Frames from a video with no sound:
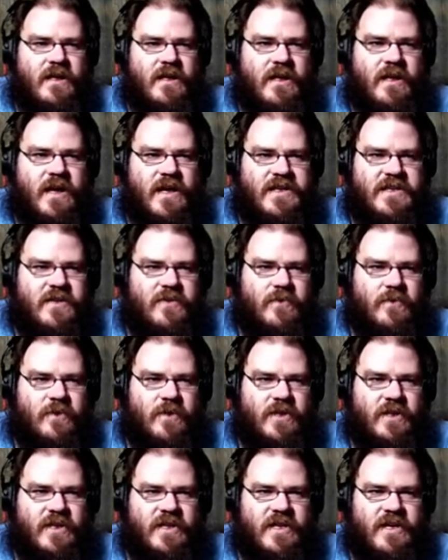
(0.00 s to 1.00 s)
I don't
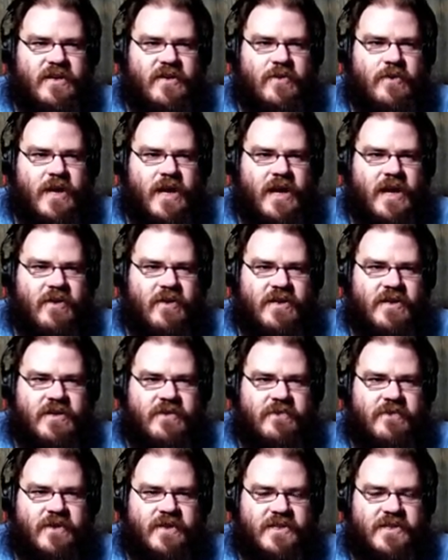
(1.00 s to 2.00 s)
really know how the
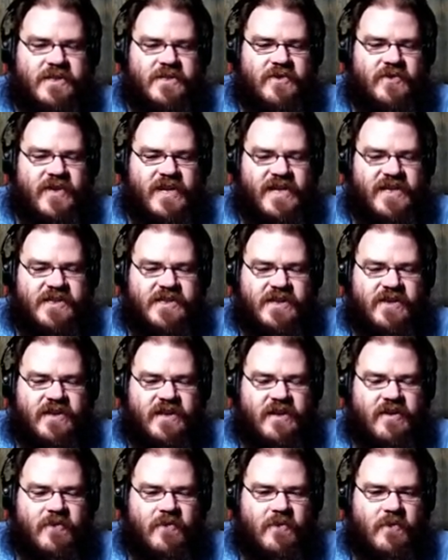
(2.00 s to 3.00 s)
different screens on the
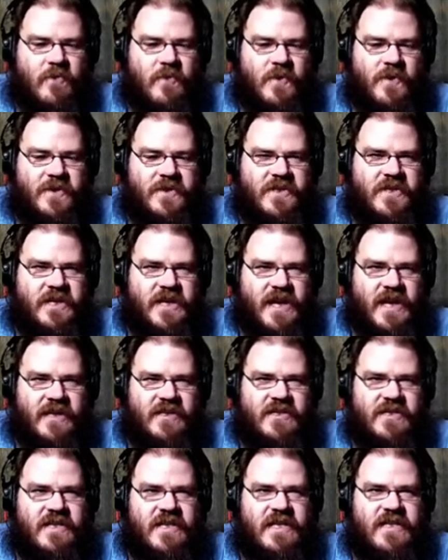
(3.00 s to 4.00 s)
overworld connect
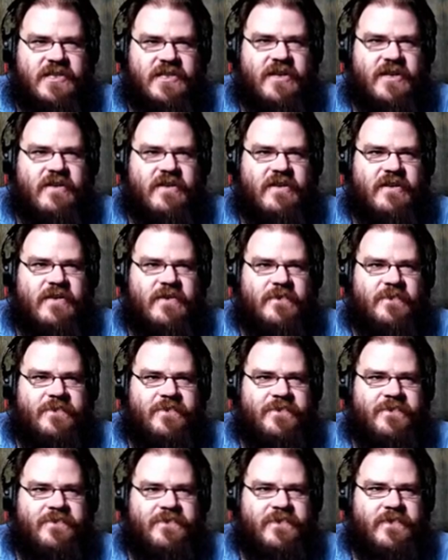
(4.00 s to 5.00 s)
to each other.
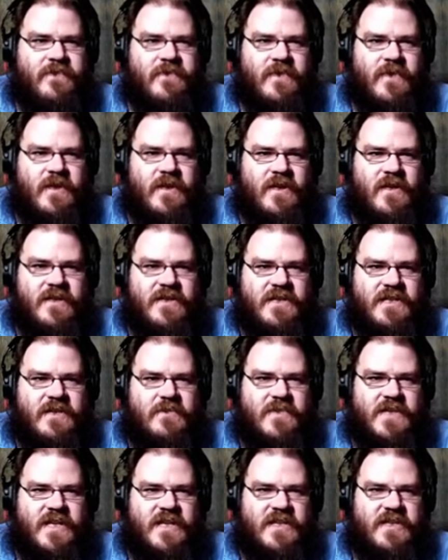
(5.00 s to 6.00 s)
It
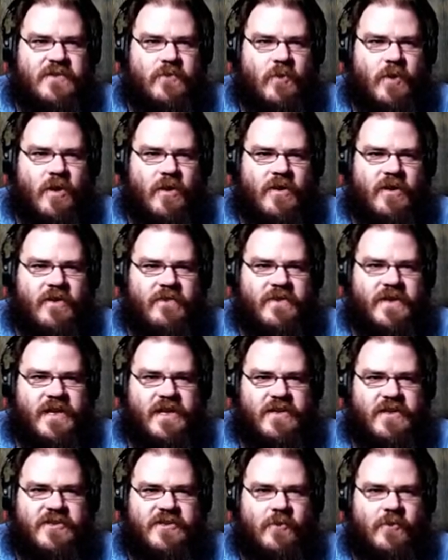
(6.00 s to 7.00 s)
seems I just walk off the
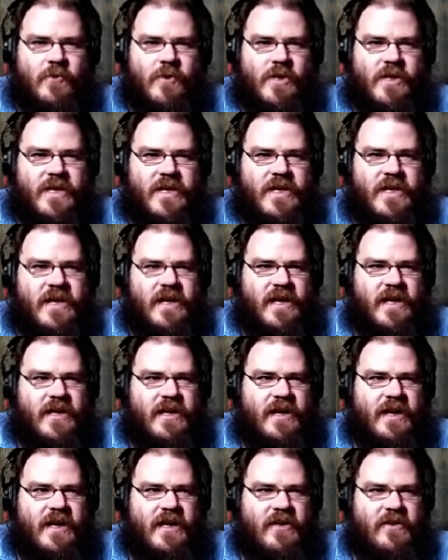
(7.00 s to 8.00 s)
edge of one and
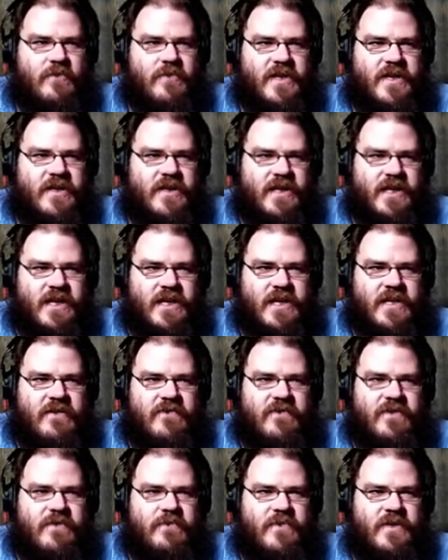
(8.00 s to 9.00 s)
I could be on any of
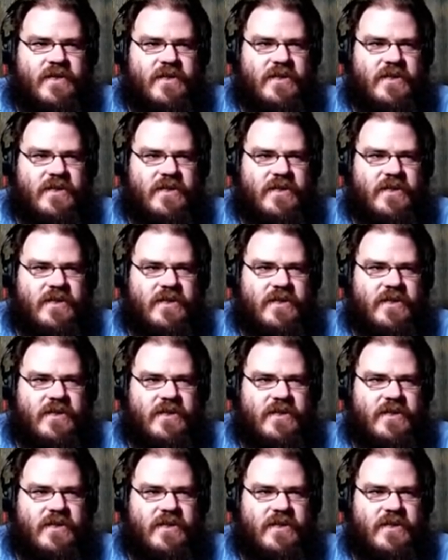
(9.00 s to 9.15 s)
them.